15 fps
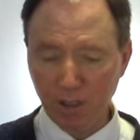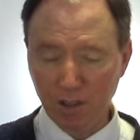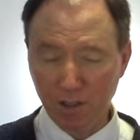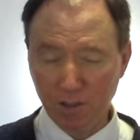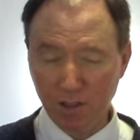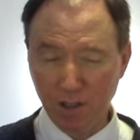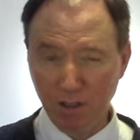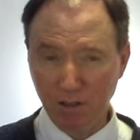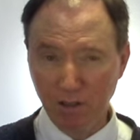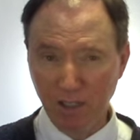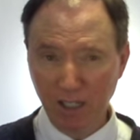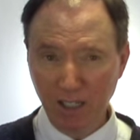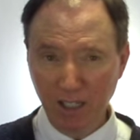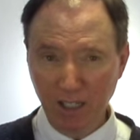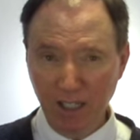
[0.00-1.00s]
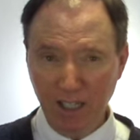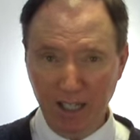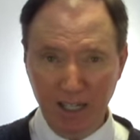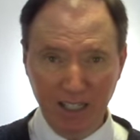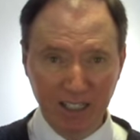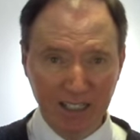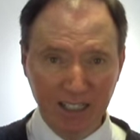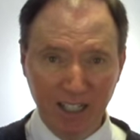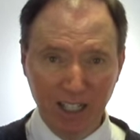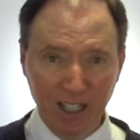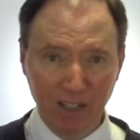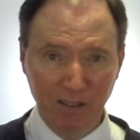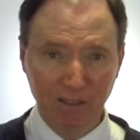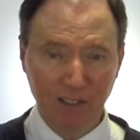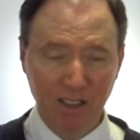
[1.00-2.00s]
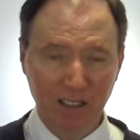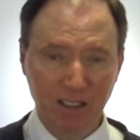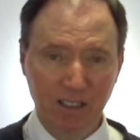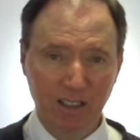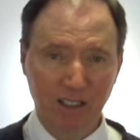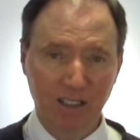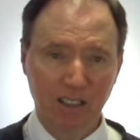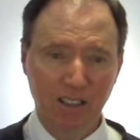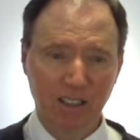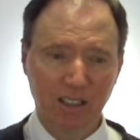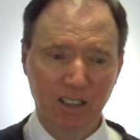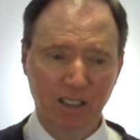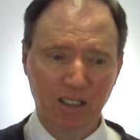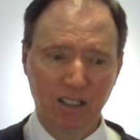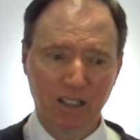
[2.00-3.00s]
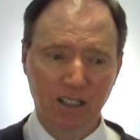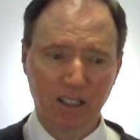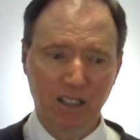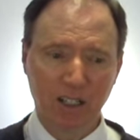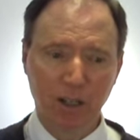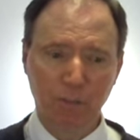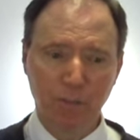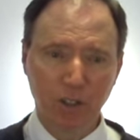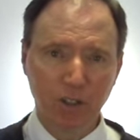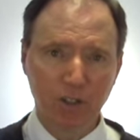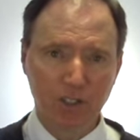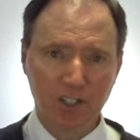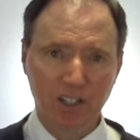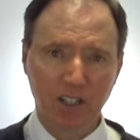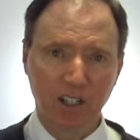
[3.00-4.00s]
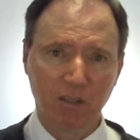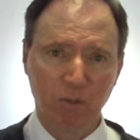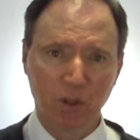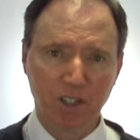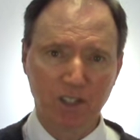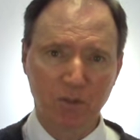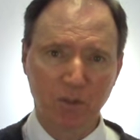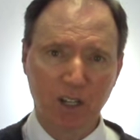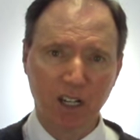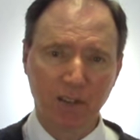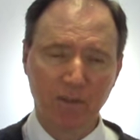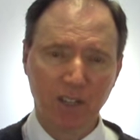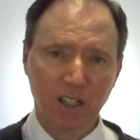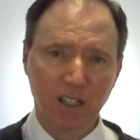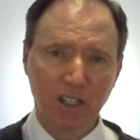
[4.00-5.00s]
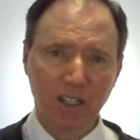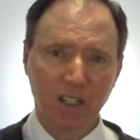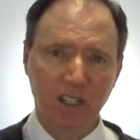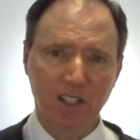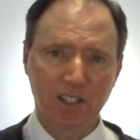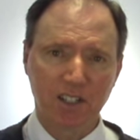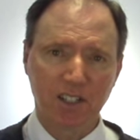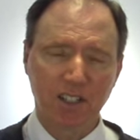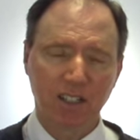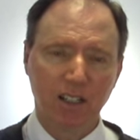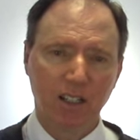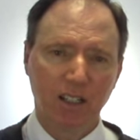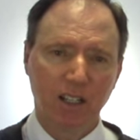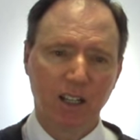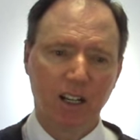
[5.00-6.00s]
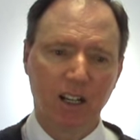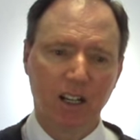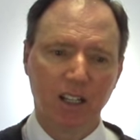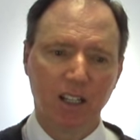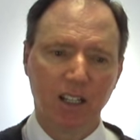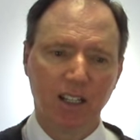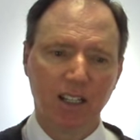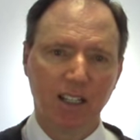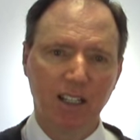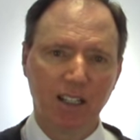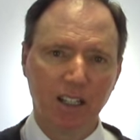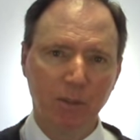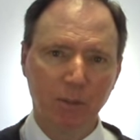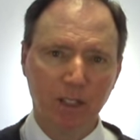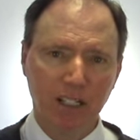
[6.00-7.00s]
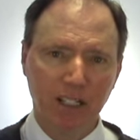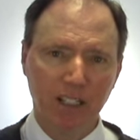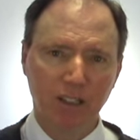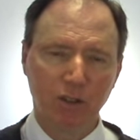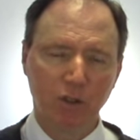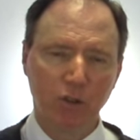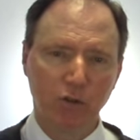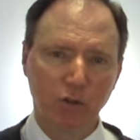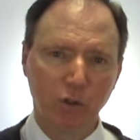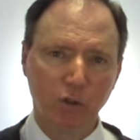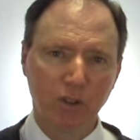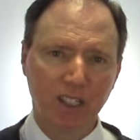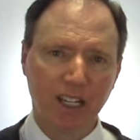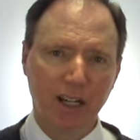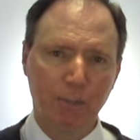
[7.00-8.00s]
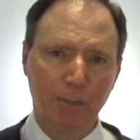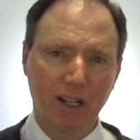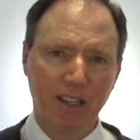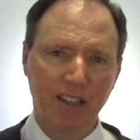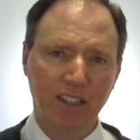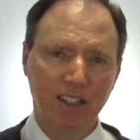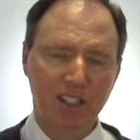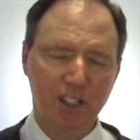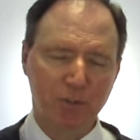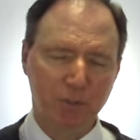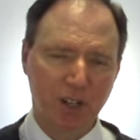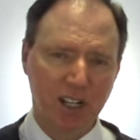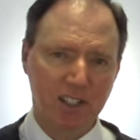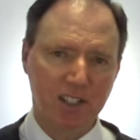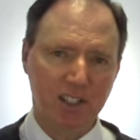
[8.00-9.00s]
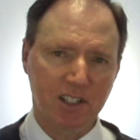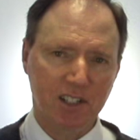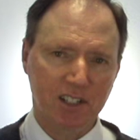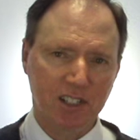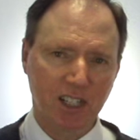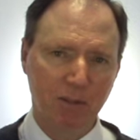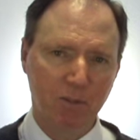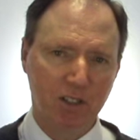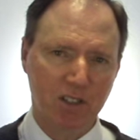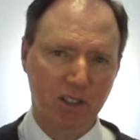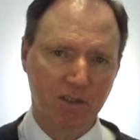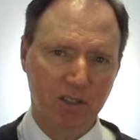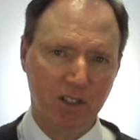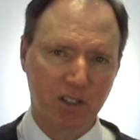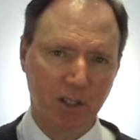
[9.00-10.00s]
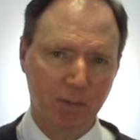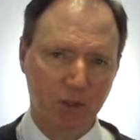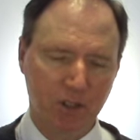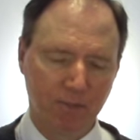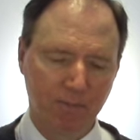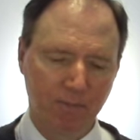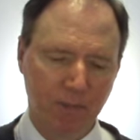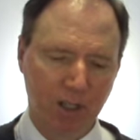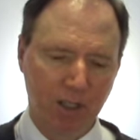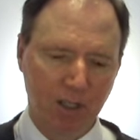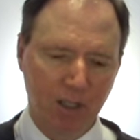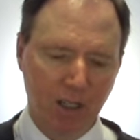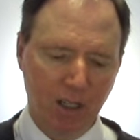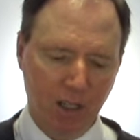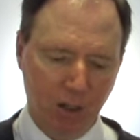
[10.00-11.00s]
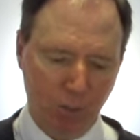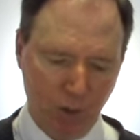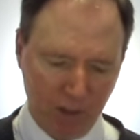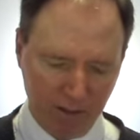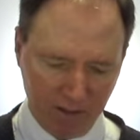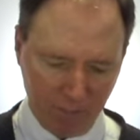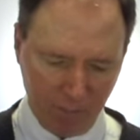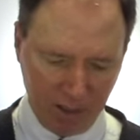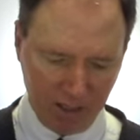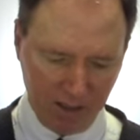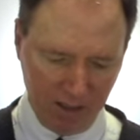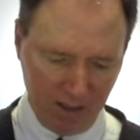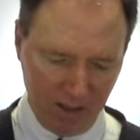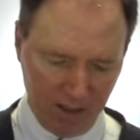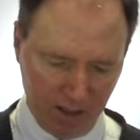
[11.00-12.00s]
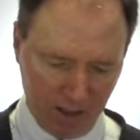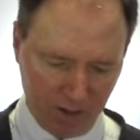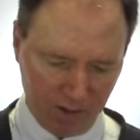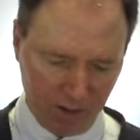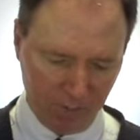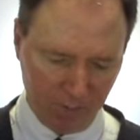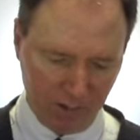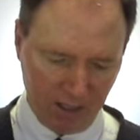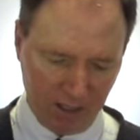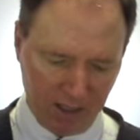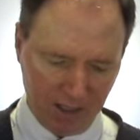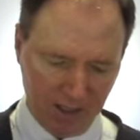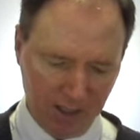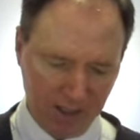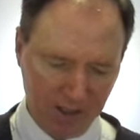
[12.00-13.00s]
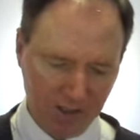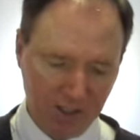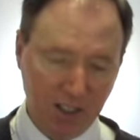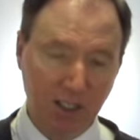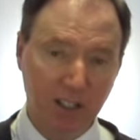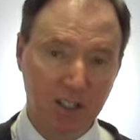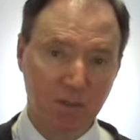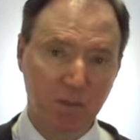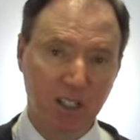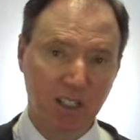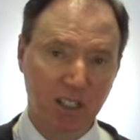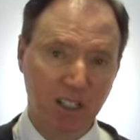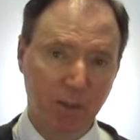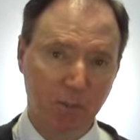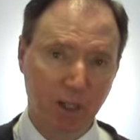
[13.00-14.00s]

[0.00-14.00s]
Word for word: And so any kind of uh, uh, abuse of one's wife is uh, eliminated or ruled out by the express statements of Scripture. Uh, one of the men in our group uh, challenged me to come